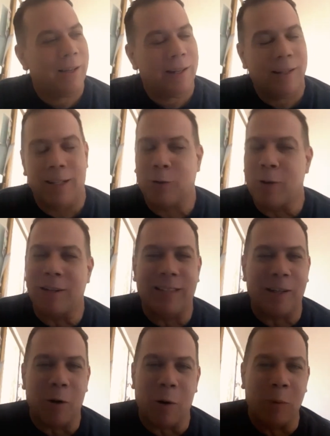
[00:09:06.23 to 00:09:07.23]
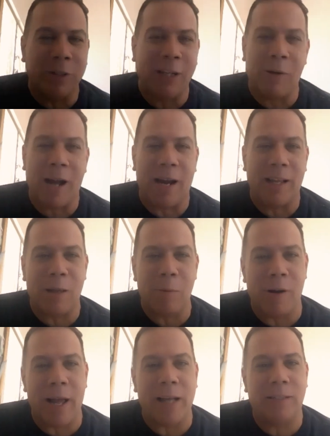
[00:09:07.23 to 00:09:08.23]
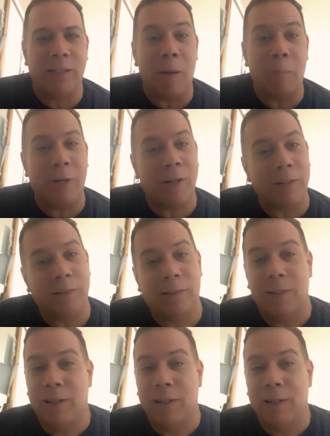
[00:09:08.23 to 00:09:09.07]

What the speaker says: that's why I was like, oh, I wish they would kind of give me a heads up because